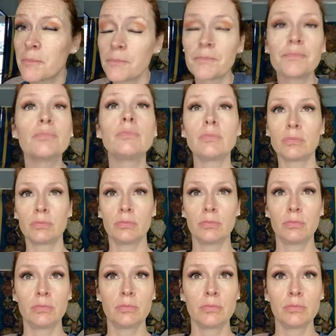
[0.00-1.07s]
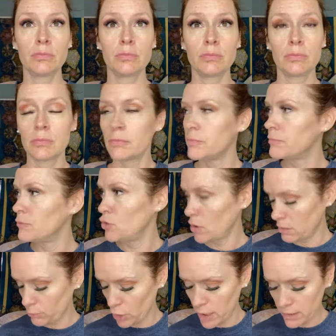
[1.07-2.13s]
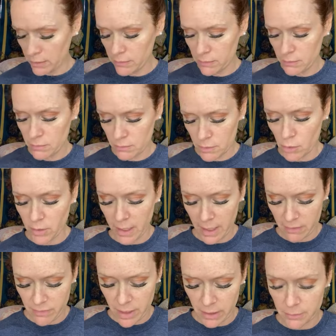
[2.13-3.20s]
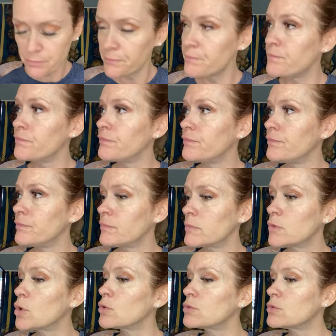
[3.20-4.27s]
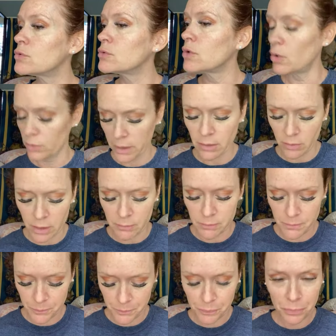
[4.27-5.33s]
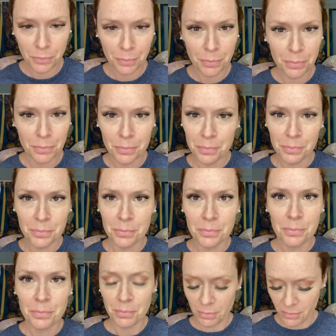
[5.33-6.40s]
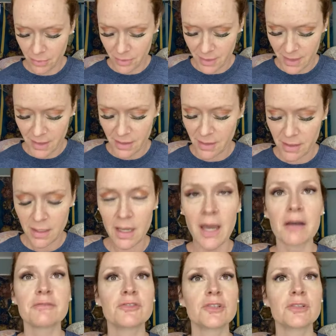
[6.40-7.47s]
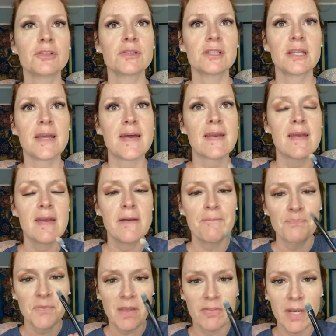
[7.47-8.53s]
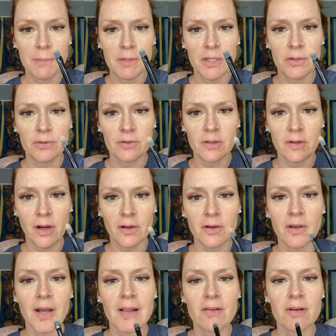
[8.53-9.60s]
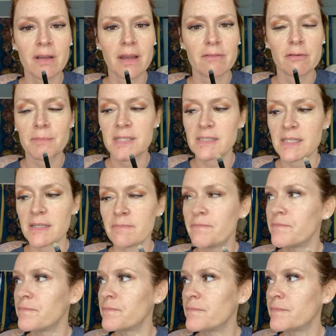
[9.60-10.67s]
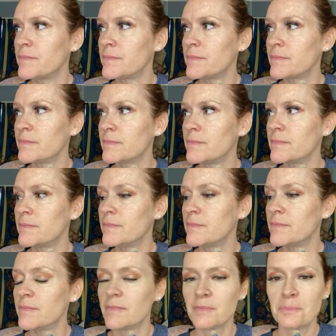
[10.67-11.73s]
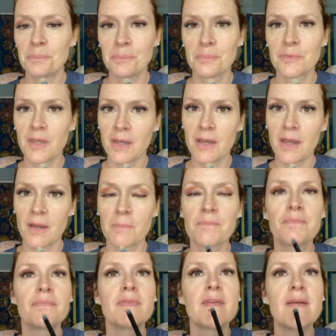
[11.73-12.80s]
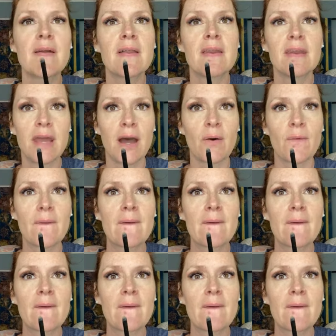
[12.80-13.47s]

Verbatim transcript: Ten, minutes after ten. You're on a break? Yep. Okay, how about it? Go. No. Okay, go ahead. Set timer for 10 minutes after, after 10. 10. And then I'm going to use a darker color to cover my zip. All right, 10 minutes. Starting now. Now.